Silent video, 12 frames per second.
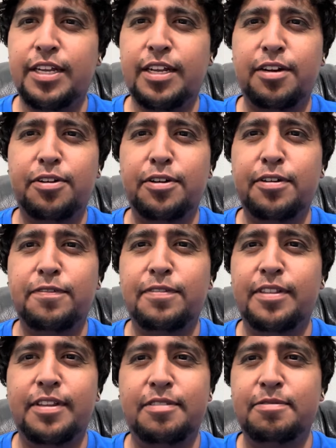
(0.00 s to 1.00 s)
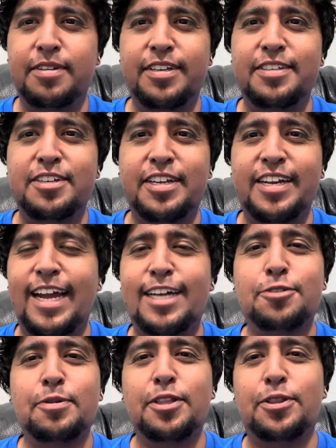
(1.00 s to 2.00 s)
I don't know if you can
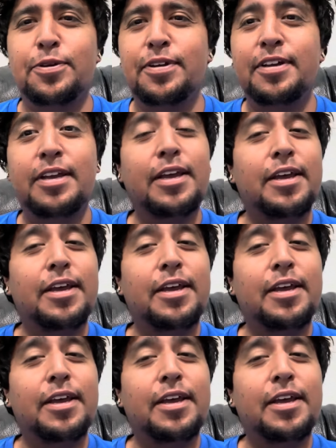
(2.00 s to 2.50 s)
x-ray through it,